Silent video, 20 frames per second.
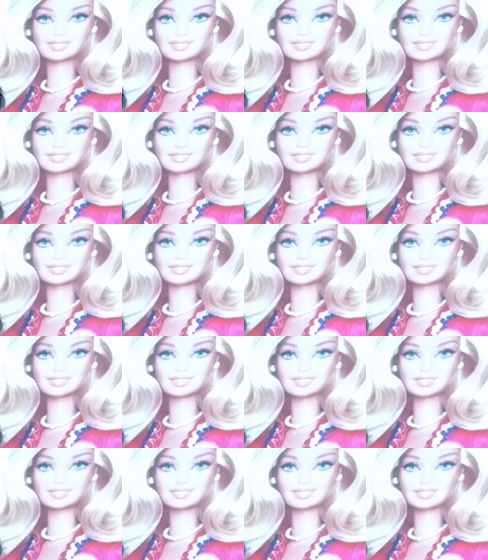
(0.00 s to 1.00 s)

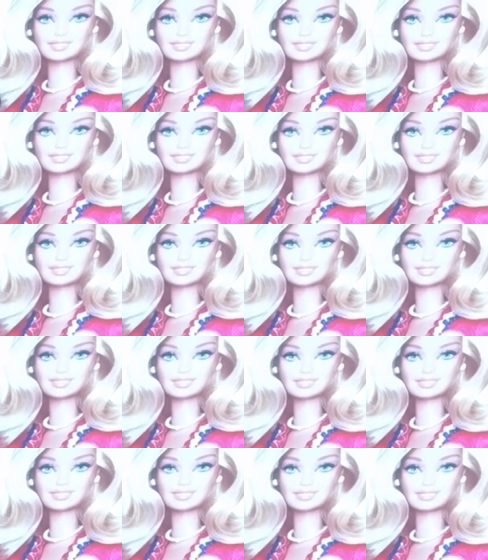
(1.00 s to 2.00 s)

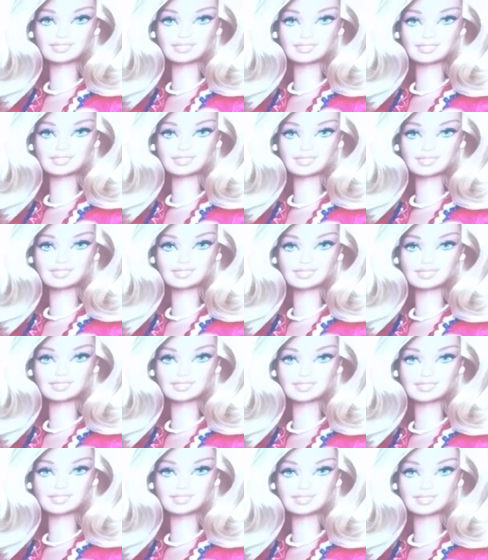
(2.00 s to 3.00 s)

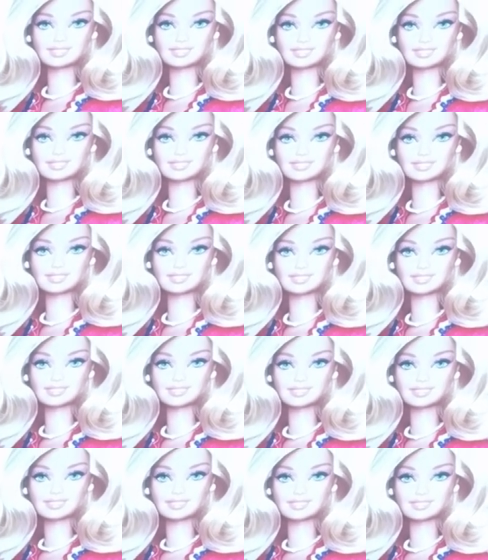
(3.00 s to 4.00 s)

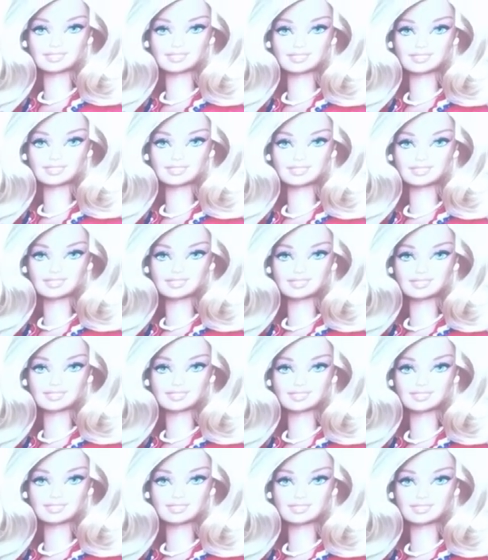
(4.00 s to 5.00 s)

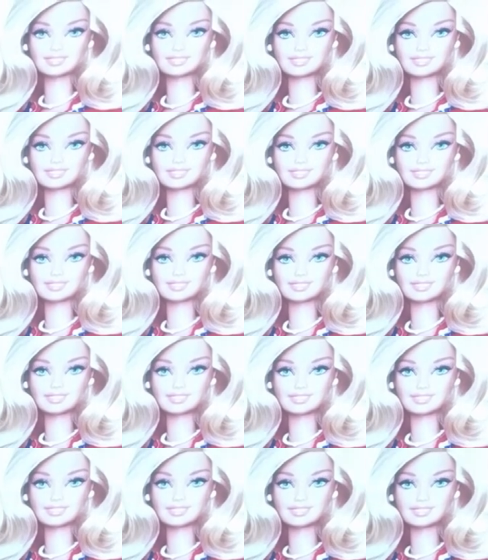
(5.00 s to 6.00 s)

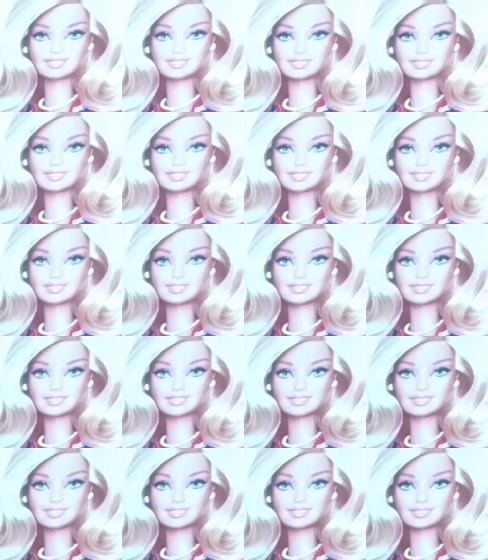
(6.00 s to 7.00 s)

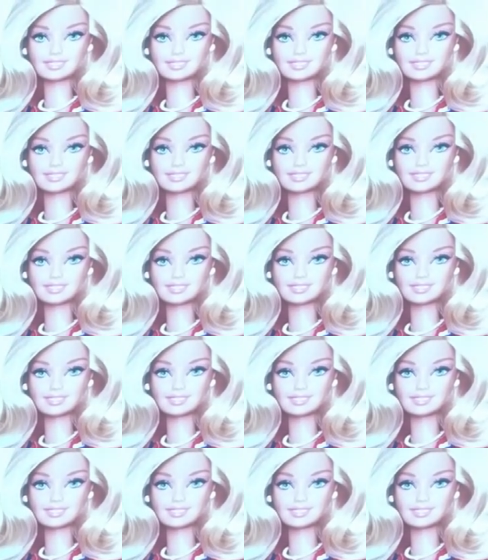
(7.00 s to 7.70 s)
Nothing is said.